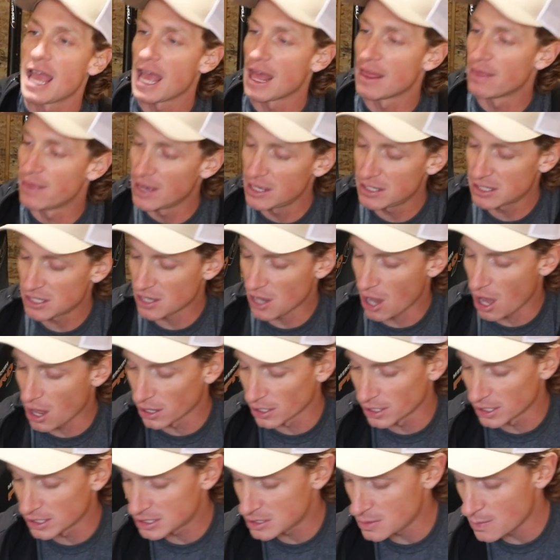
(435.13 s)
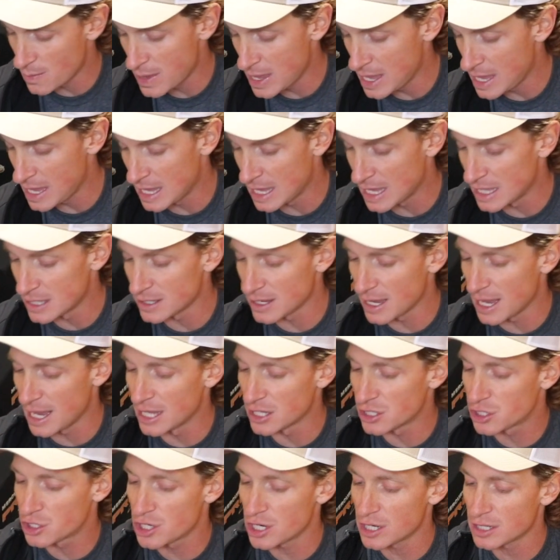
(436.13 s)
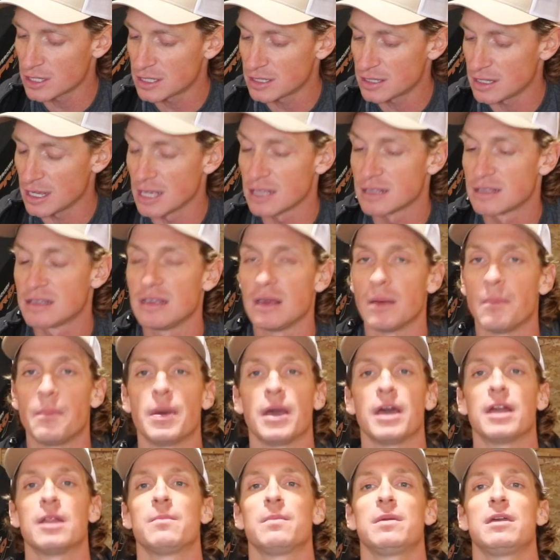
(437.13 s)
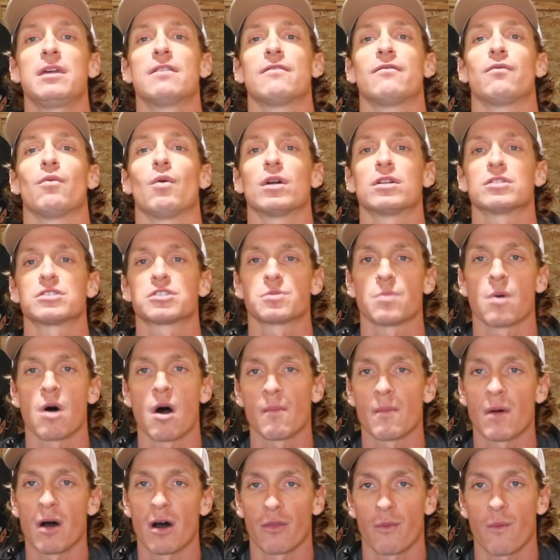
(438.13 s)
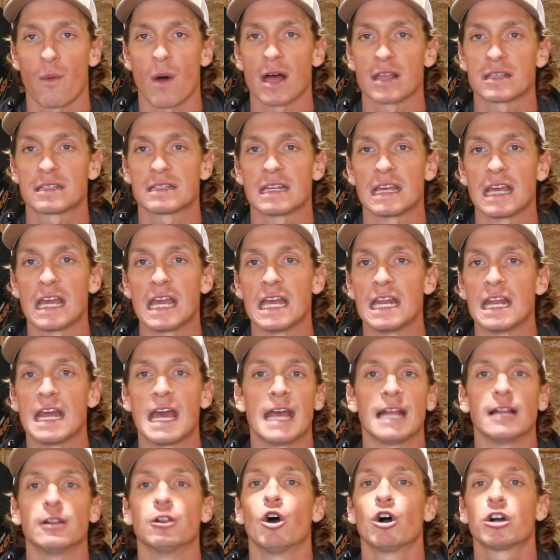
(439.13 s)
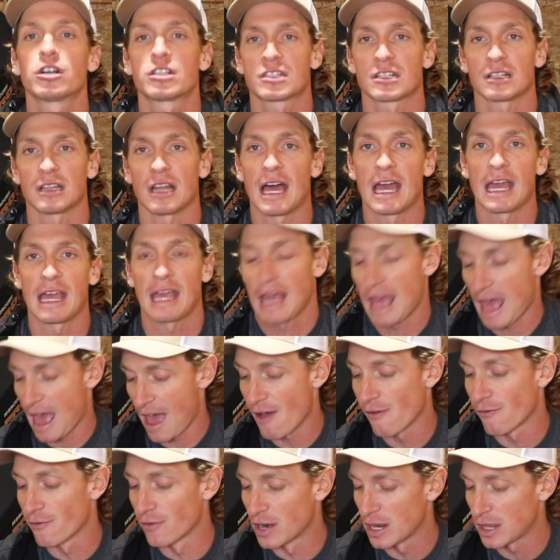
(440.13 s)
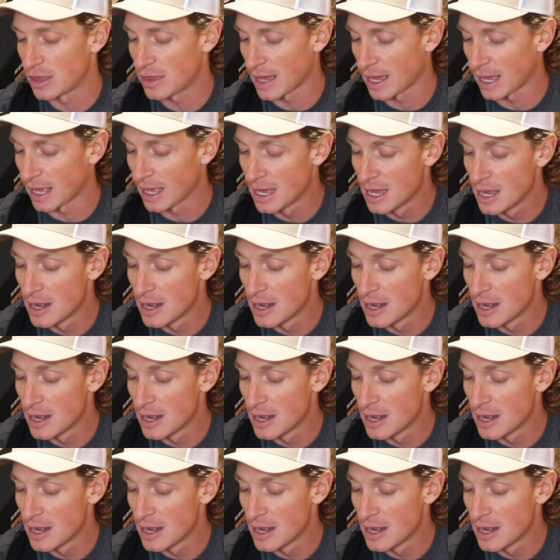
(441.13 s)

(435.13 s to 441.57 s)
This color to me, it just is the epitome of what a smallmouth wants to eat. It looks like everything.